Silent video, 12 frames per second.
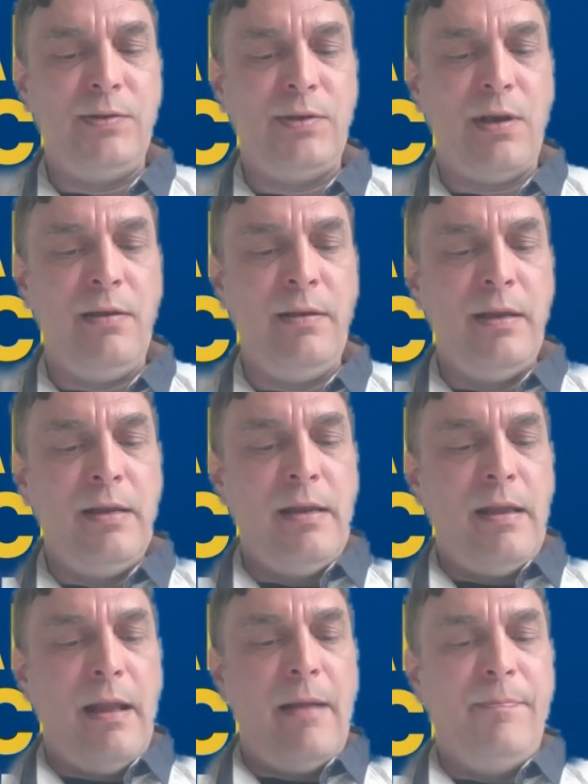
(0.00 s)
So
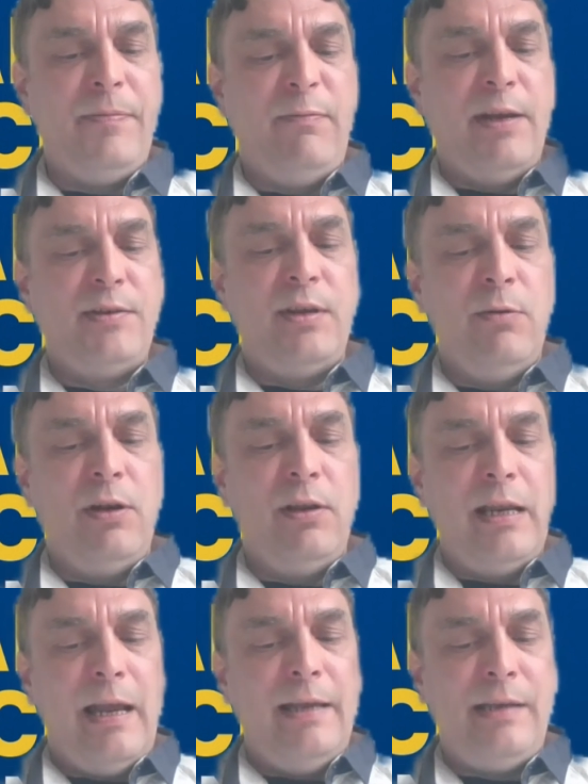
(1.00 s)
the first thing we're
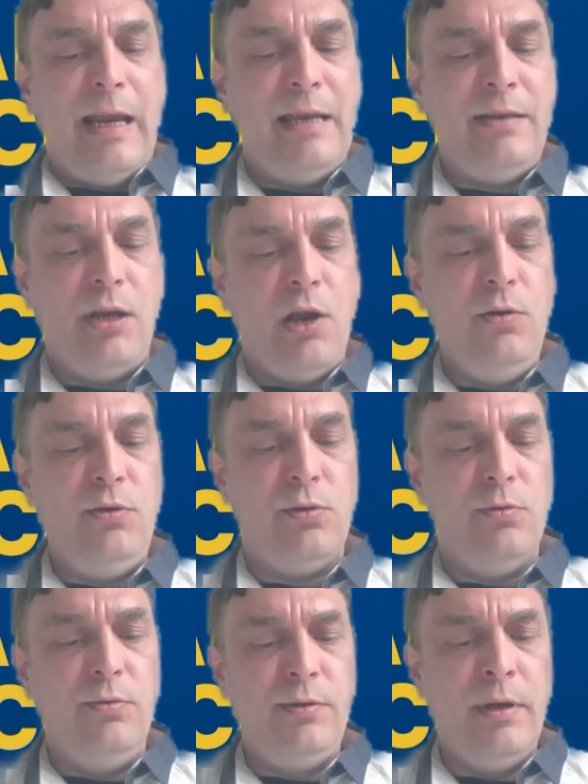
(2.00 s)
looking at is SEO
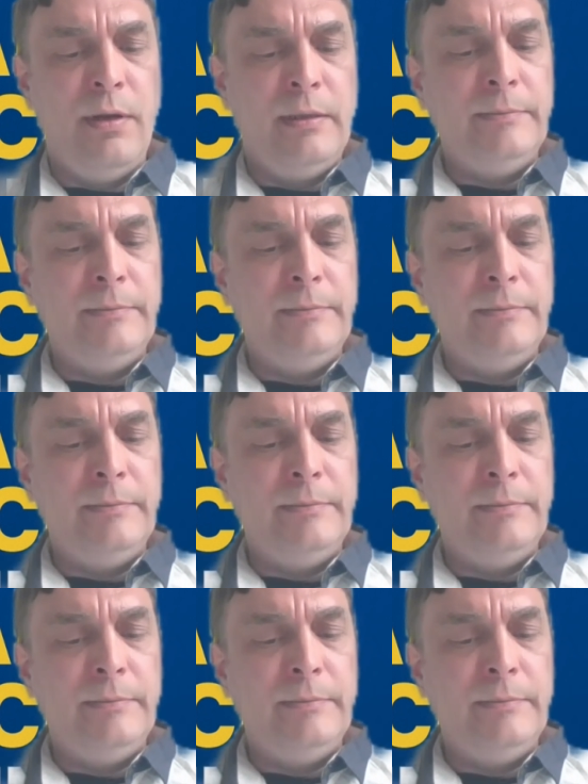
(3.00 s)
tools.